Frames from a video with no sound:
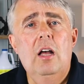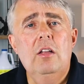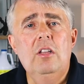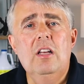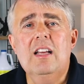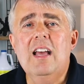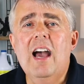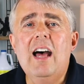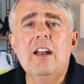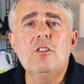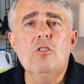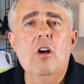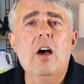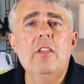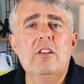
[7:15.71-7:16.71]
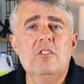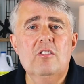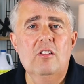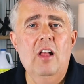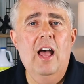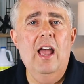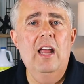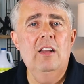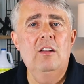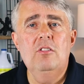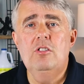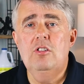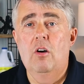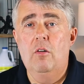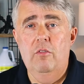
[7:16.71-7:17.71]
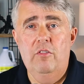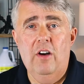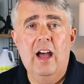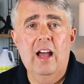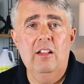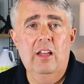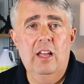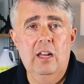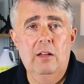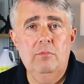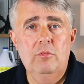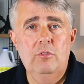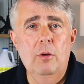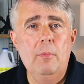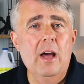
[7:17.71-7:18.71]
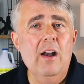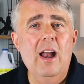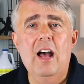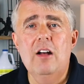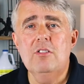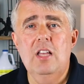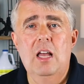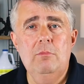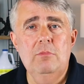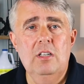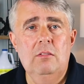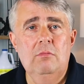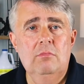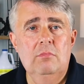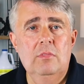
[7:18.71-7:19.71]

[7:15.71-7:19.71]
You got to draw this line and don't violate it, no matter how tempting.